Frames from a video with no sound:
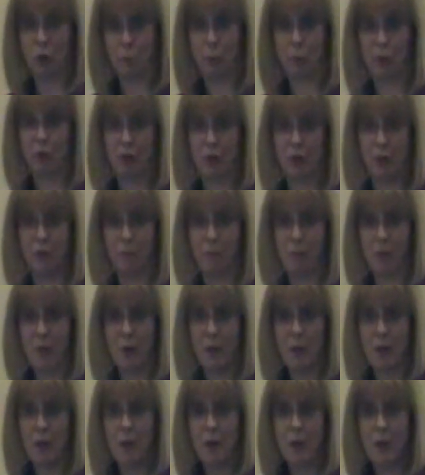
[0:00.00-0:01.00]
interpreter.
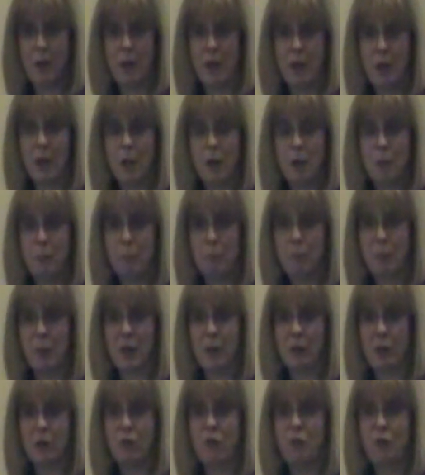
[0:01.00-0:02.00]

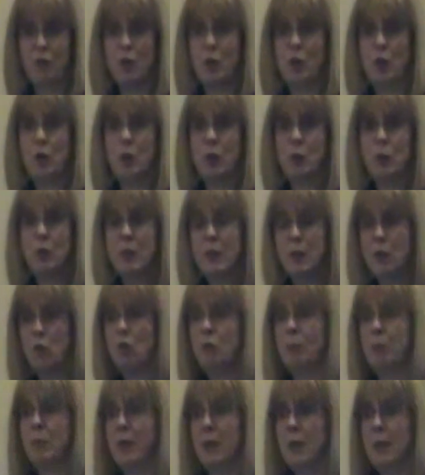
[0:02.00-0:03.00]
Because you need
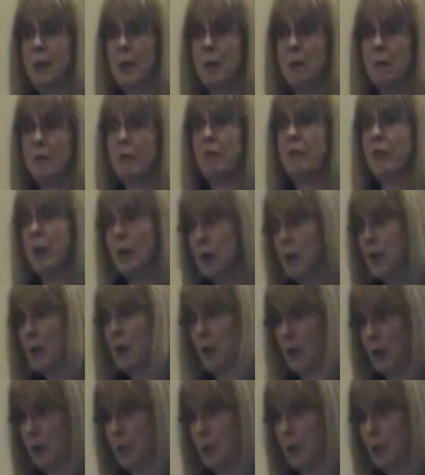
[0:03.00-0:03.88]
to be very